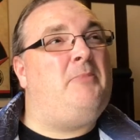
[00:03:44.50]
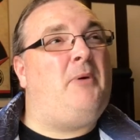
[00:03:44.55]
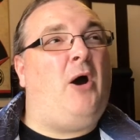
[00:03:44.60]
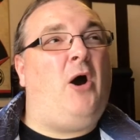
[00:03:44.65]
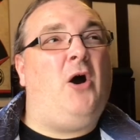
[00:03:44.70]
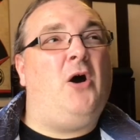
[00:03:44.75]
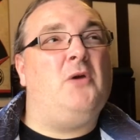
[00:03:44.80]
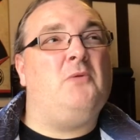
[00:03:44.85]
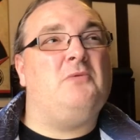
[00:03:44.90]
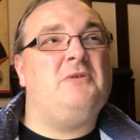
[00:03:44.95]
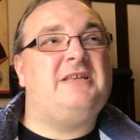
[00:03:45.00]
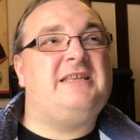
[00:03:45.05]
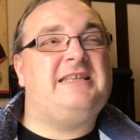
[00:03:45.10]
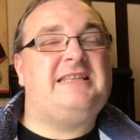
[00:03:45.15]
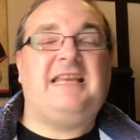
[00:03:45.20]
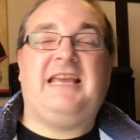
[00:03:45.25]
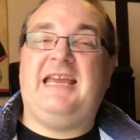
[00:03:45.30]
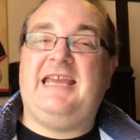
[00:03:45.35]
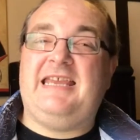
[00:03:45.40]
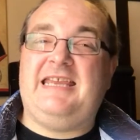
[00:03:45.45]
would
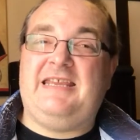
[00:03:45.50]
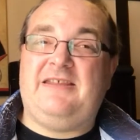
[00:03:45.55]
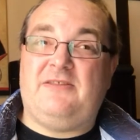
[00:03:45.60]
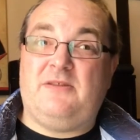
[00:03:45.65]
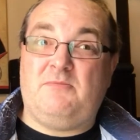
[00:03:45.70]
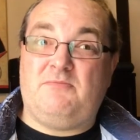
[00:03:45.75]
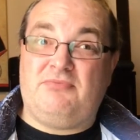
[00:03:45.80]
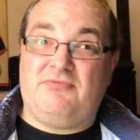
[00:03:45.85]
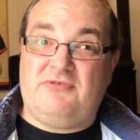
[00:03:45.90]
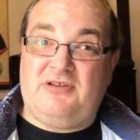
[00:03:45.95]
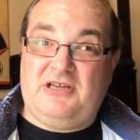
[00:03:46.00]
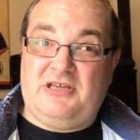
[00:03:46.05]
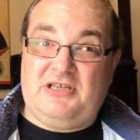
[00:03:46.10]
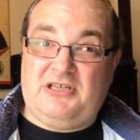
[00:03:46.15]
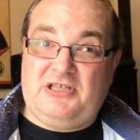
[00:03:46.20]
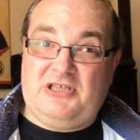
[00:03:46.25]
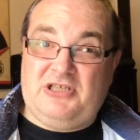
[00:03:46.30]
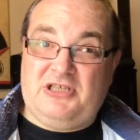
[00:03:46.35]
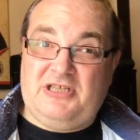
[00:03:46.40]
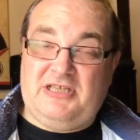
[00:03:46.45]
say the
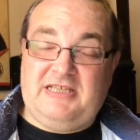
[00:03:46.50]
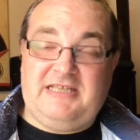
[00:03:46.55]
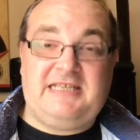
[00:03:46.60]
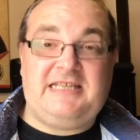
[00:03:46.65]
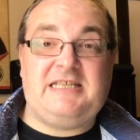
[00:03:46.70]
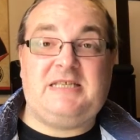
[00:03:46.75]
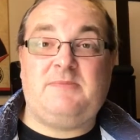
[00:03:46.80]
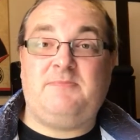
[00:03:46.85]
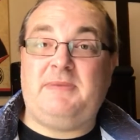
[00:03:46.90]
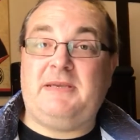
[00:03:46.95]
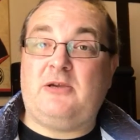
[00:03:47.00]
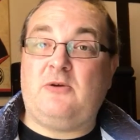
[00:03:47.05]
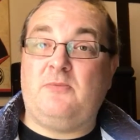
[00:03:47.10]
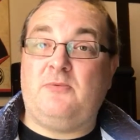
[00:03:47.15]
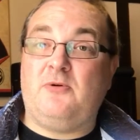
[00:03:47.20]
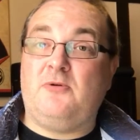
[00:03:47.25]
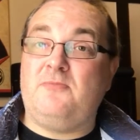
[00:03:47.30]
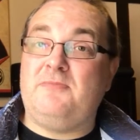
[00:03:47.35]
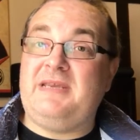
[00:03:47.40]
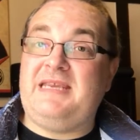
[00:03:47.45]
British
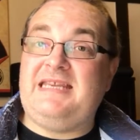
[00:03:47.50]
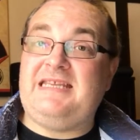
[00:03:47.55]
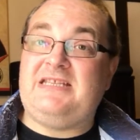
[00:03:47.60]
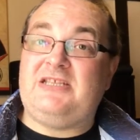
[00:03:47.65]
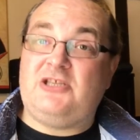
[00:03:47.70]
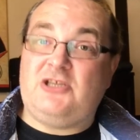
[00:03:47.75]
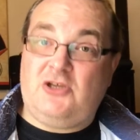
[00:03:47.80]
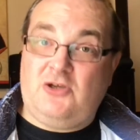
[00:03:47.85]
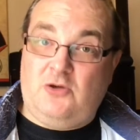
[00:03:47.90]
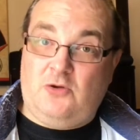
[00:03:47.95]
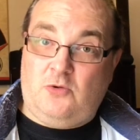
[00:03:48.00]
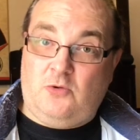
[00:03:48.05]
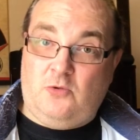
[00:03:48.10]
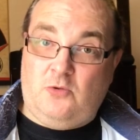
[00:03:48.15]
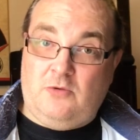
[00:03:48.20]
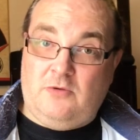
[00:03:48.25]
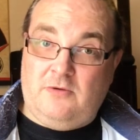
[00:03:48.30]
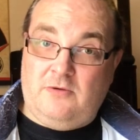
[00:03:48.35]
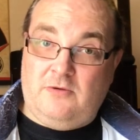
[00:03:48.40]
Despicable Me 2.